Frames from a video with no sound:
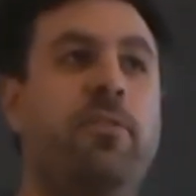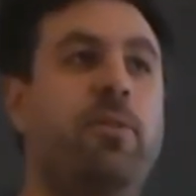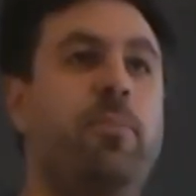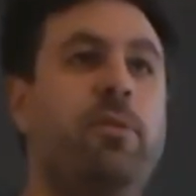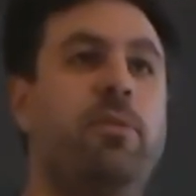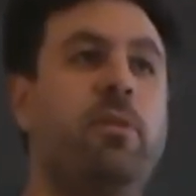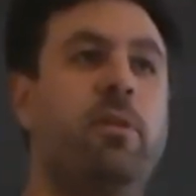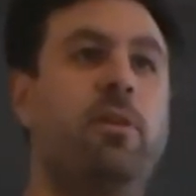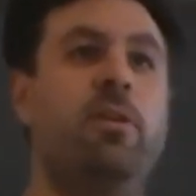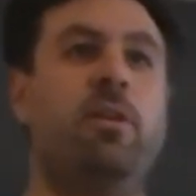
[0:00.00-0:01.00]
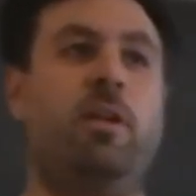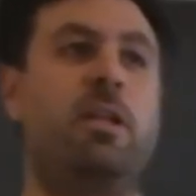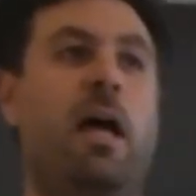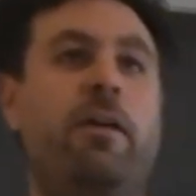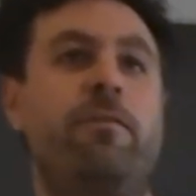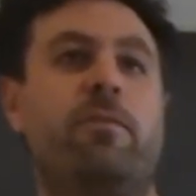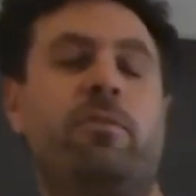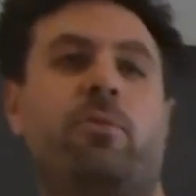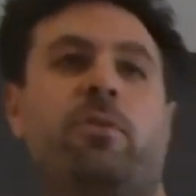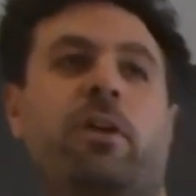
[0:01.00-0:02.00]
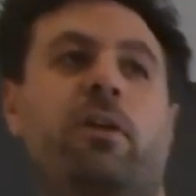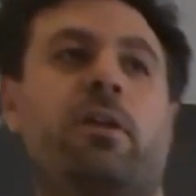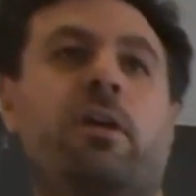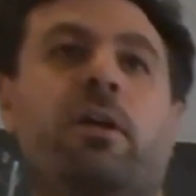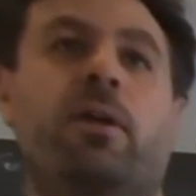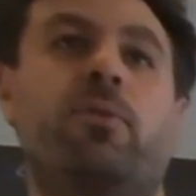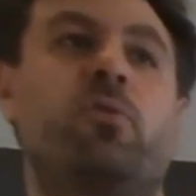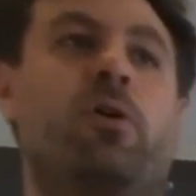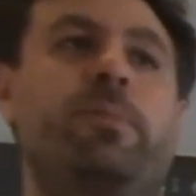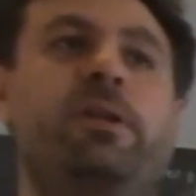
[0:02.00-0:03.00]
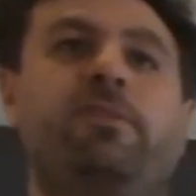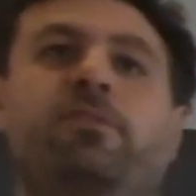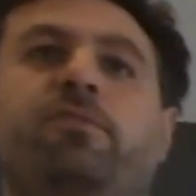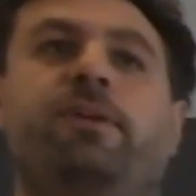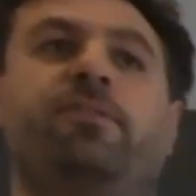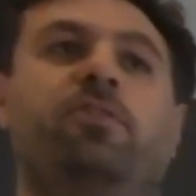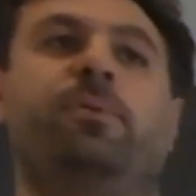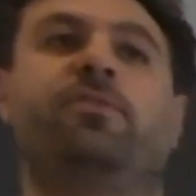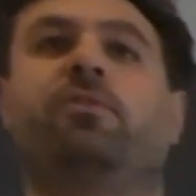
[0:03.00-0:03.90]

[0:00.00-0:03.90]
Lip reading: topic in live today. Normally, these advanced topics are